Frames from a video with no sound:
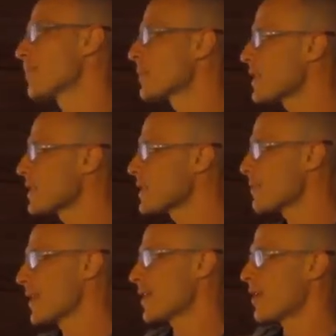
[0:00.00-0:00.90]
This has
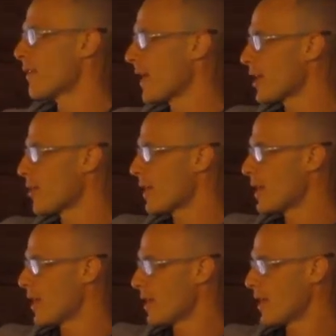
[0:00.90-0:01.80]
been
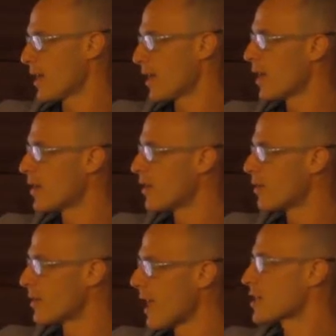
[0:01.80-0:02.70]
evaluated in
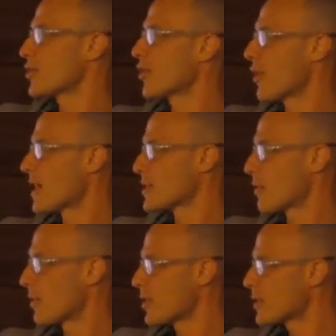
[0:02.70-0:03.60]
national class
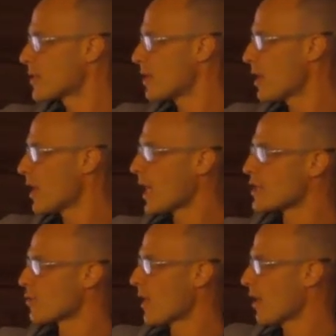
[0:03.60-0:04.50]
swimmers
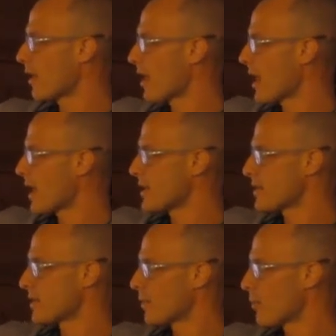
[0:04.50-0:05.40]
as well
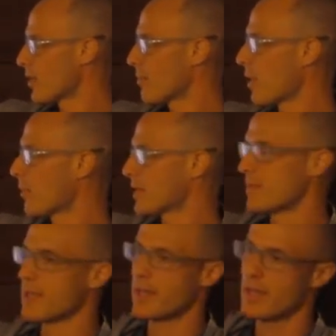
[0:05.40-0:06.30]
as with public
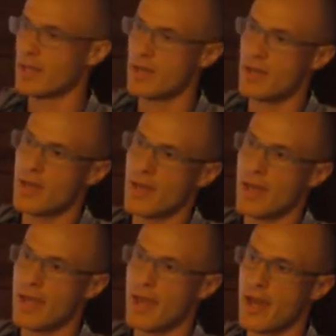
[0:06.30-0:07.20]
speaking.
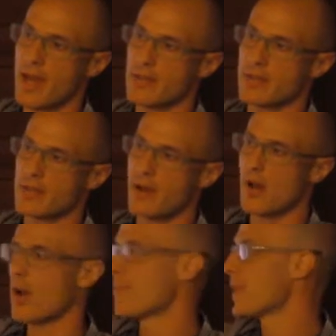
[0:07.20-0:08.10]
And
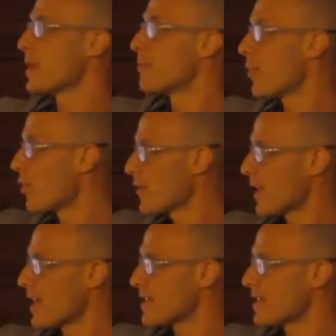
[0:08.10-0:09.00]
in both
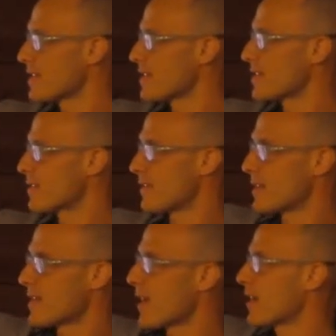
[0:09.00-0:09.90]
cases,
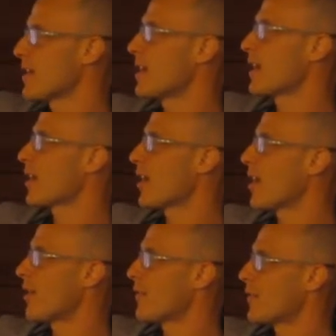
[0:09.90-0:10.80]
this technique
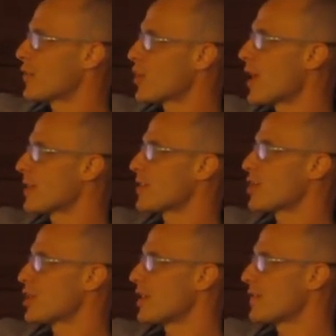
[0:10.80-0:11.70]
of trying to
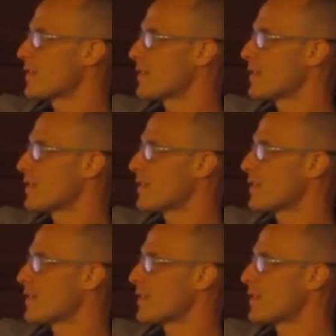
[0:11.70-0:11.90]
shift